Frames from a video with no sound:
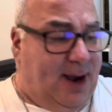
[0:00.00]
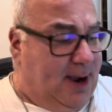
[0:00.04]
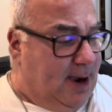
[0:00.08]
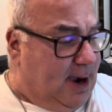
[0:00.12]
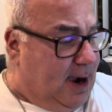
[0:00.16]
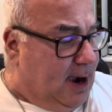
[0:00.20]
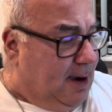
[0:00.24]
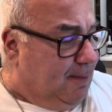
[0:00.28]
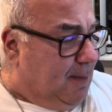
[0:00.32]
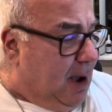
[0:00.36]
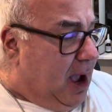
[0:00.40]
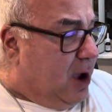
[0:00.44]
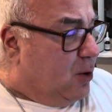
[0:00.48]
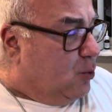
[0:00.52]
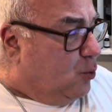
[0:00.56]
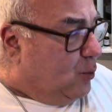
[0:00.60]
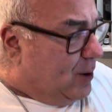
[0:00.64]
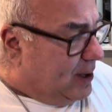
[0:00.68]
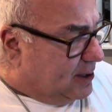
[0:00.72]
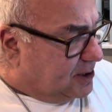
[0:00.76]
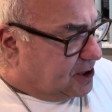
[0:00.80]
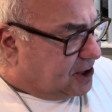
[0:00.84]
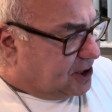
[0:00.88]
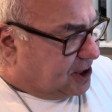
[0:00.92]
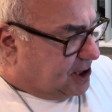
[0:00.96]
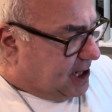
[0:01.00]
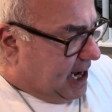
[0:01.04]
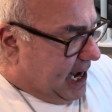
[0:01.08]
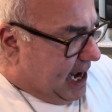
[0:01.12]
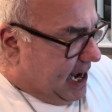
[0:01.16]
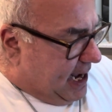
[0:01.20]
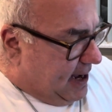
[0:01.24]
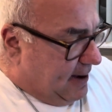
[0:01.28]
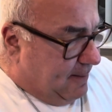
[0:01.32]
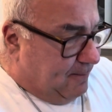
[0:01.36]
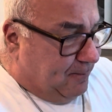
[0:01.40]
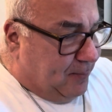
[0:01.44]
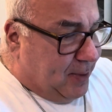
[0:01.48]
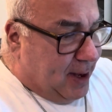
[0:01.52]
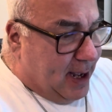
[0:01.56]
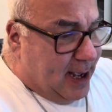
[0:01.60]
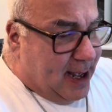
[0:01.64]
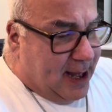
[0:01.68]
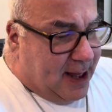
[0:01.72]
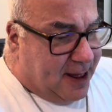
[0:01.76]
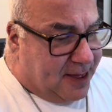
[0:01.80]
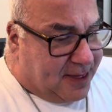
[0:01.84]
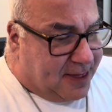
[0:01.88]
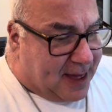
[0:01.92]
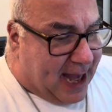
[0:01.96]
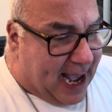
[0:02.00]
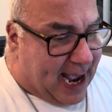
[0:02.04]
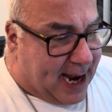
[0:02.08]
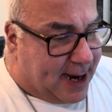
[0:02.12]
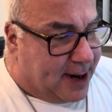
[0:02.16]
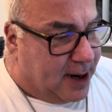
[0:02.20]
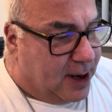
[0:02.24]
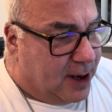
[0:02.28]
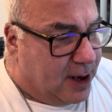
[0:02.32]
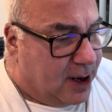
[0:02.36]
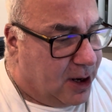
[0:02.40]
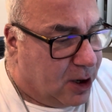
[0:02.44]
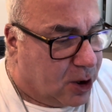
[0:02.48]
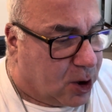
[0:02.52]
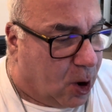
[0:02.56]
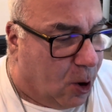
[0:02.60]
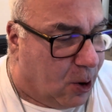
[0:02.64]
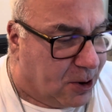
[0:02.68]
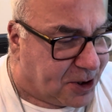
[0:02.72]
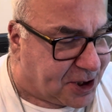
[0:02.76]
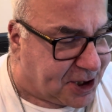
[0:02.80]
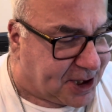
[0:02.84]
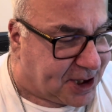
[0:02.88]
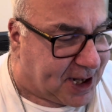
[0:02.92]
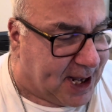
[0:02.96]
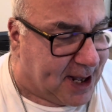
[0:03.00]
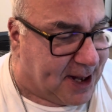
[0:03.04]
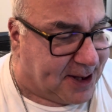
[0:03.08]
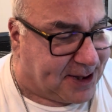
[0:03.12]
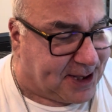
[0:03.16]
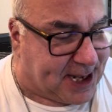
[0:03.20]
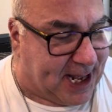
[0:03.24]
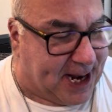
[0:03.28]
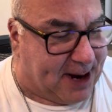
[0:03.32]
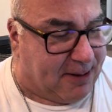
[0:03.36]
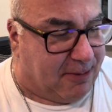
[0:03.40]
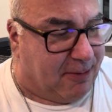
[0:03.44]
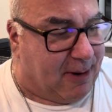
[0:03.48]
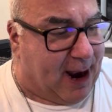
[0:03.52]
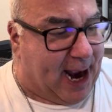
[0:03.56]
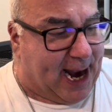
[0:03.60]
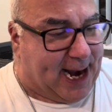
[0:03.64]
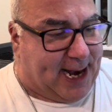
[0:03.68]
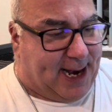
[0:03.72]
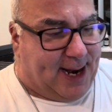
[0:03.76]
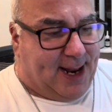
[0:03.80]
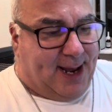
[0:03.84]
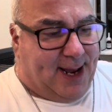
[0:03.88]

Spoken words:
I will say that Cold Steel did it right.